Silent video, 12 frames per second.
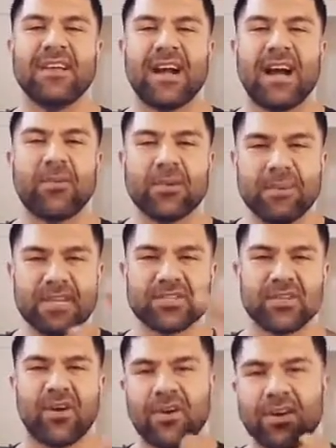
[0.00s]
I want to make
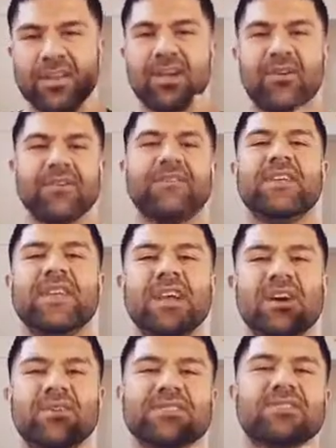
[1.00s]
sure the audio and
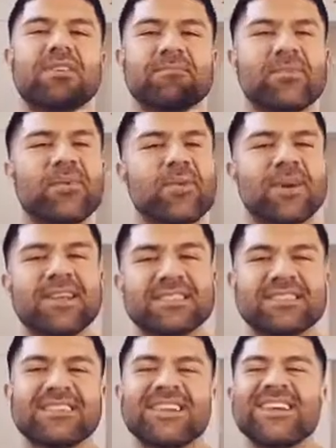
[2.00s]
video is on
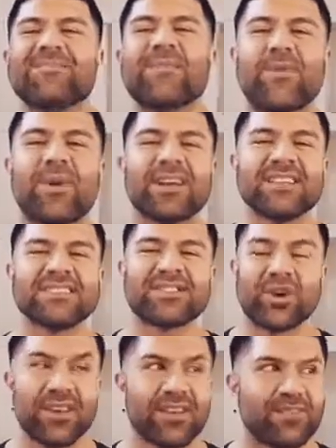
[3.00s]
point before I get
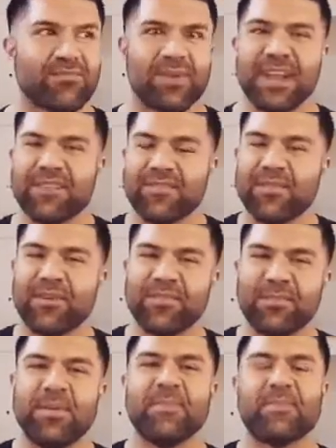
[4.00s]
started. Wait for a
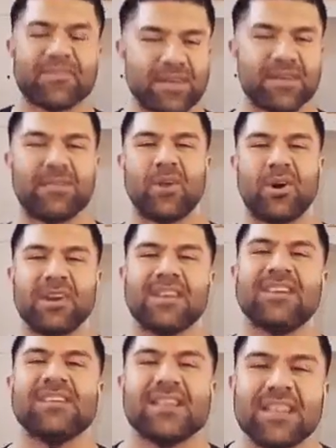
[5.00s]
few people to come on.